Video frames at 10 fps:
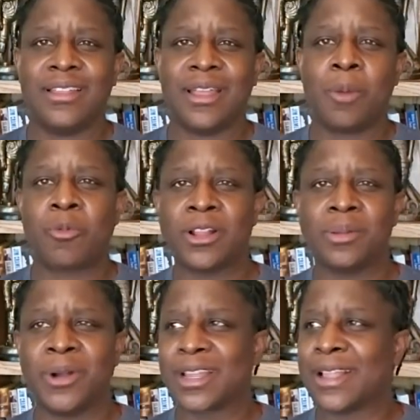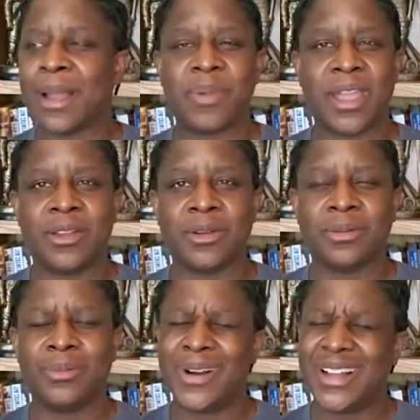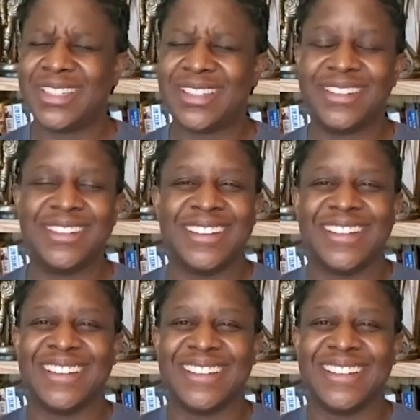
help write a book and not pay you. What? it